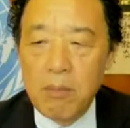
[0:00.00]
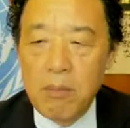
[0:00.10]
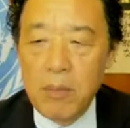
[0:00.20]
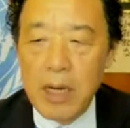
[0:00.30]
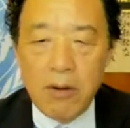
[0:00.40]

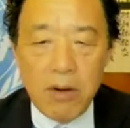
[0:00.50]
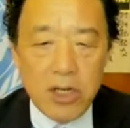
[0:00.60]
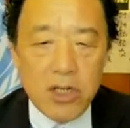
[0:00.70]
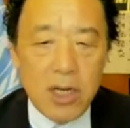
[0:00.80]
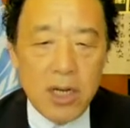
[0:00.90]

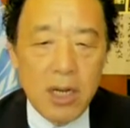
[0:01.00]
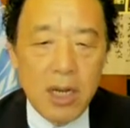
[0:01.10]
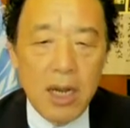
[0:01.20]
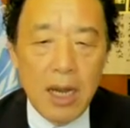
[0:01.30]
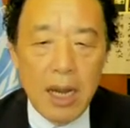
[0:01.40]
migration,
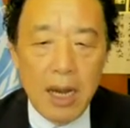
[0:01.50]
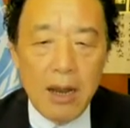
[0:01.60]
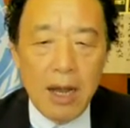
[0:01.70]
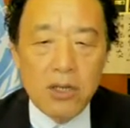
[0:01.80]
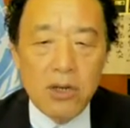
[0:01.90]

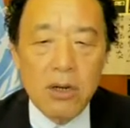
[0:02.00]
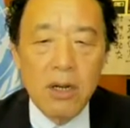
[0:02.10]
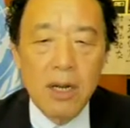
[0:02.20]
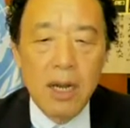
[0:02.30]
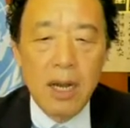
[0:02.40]
agriculture,
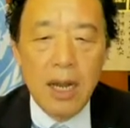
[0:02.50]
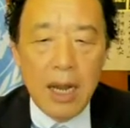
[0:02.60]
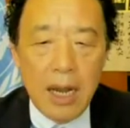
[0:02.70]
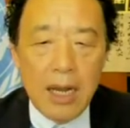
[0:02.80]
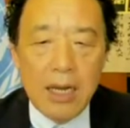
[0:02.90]

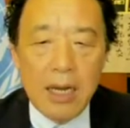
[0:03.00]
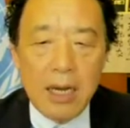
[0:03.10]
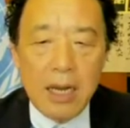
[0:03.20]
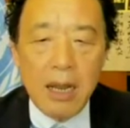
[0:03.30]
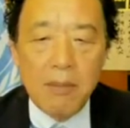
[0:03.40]
and
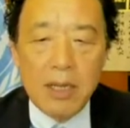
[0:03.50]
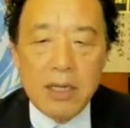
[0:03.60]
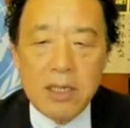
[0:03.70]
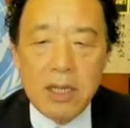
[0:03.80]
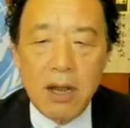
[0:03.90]
climate
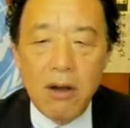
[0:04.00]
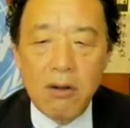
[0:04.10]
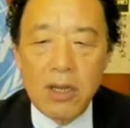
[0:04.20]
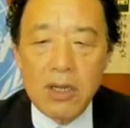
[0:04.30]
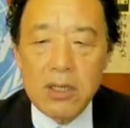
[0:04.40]

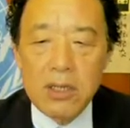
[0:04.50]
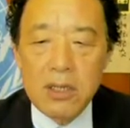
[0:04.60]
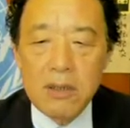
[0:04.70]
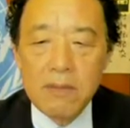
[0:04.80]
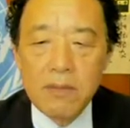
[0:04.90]
stakeholders,
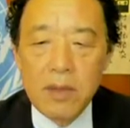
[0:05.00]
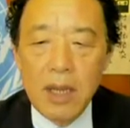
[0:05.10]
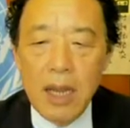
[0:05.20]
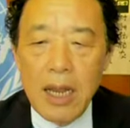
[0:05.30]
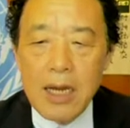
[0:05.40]

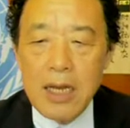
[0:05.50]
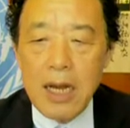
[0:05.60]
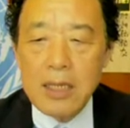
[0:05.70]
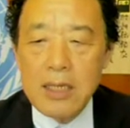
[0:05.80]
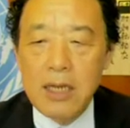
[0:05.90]
acting
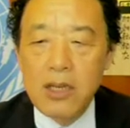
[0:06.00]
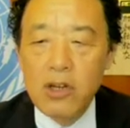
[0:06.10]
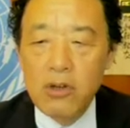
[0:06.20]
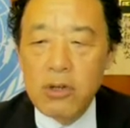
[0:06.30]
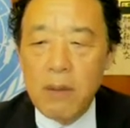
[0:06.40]
as a
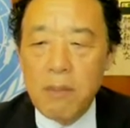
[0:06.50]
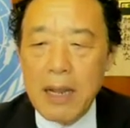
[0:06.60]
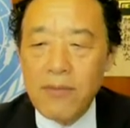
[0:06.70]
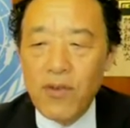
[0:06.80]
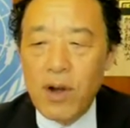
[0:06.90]
neutral
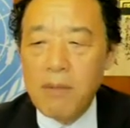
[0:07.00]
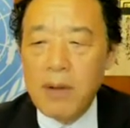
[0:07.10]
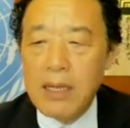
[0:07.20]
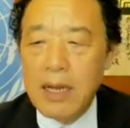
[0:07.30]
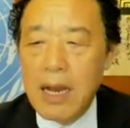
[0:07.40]
platform
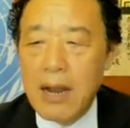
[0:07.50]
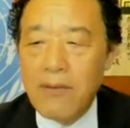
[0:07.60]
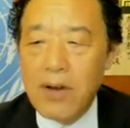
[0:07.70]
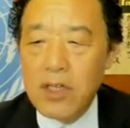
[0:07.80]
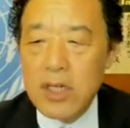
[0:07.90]
and
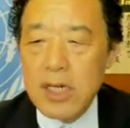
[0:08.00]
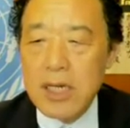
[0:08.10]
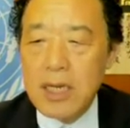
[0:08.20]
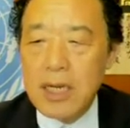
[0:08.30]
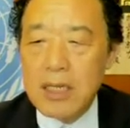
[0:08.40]

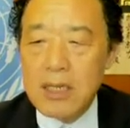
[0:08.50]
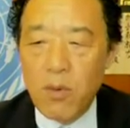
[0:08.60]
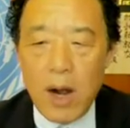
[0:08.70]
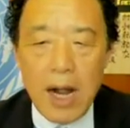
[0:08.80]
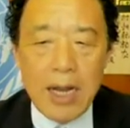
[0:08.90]
leveraging its
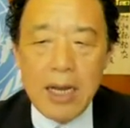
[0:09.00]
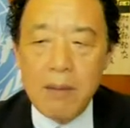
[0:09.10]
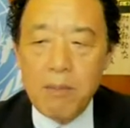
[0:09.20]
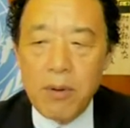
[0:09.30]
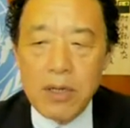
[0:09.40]

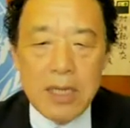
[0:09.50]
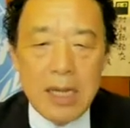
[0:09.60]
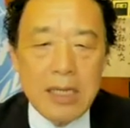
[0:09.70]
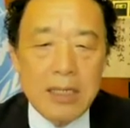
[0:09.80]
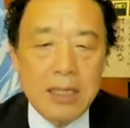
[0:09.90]
wider
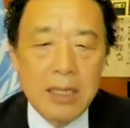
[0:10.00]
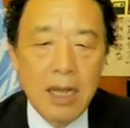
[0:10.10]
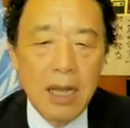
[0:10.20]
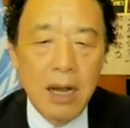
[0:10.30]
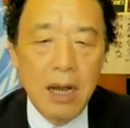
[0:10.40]
presence
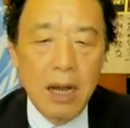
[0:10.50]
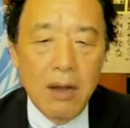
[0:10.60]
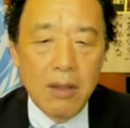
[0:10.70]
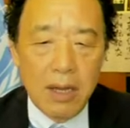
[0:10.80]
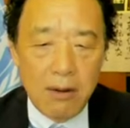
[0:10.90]

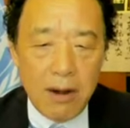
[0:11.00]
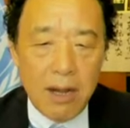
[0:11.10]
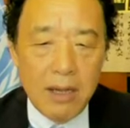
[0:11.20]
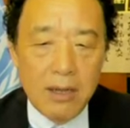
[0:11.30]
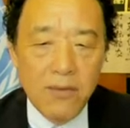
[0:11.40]
on the
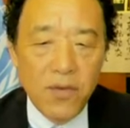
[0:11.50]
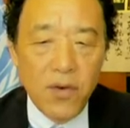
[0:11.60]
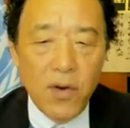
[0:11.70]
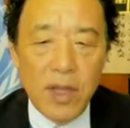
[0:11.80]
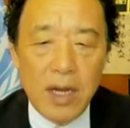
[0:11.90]
ground
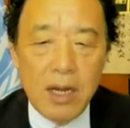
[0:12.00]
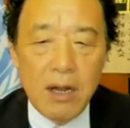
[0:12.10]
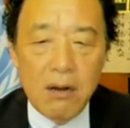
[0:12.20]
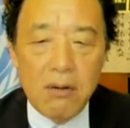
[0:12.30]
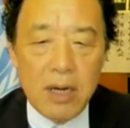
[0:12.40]
for the
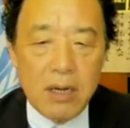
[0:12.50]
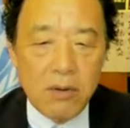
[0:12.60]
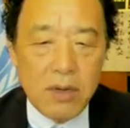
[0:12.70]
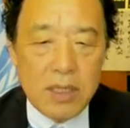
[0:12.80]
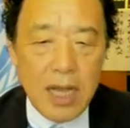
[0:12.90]
concrete
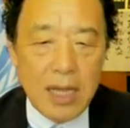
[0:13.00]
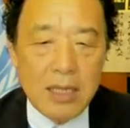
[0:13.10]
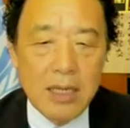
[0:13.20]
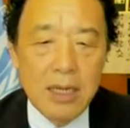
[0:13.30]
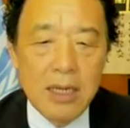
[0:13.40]

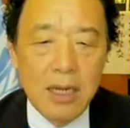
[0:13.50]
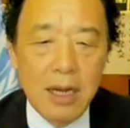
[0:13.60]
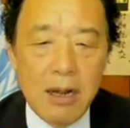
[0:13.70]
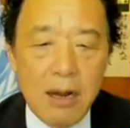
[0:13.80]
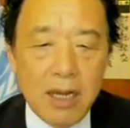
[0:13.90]
results. Dear
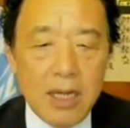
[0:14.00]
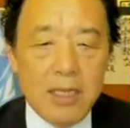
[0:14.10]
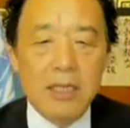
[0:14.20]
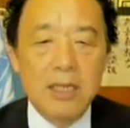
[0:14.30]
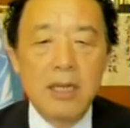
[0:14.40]

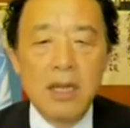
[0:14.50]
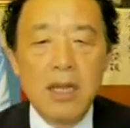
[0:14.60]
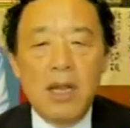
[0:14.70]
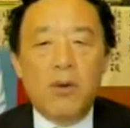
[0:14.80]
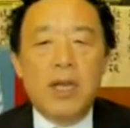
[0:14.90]
colleagues,
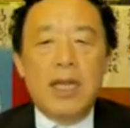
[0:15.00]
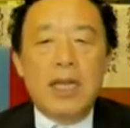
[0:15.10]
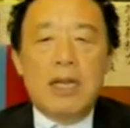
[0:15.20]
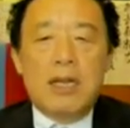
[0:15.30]
We need